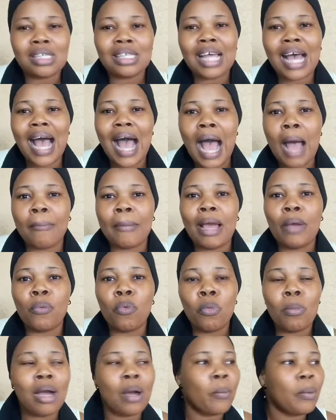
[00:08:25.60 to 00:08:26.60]
say that my
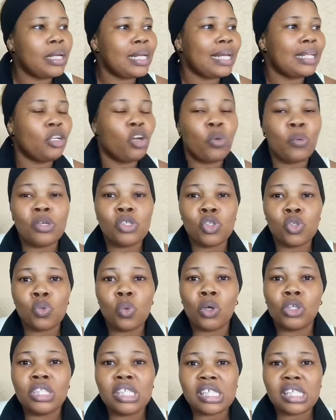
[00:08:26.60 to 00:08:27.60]
woman, when they always do
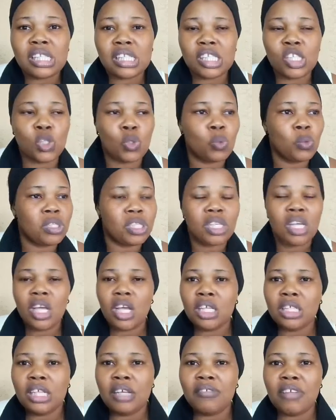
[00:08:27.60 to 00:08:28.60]
all these things with,
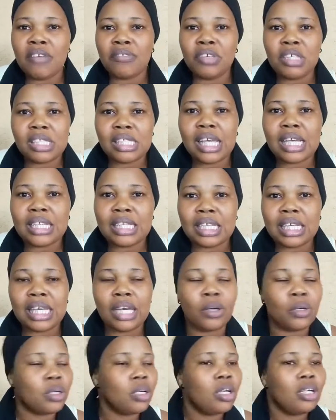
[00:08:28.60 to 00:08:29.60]
they've evicted the
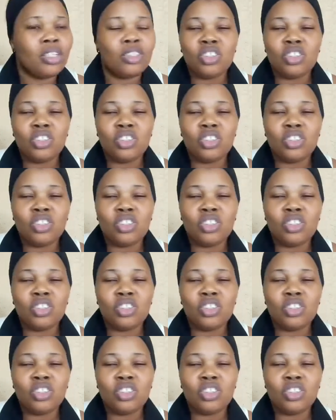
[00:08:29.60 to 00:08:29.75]
girl.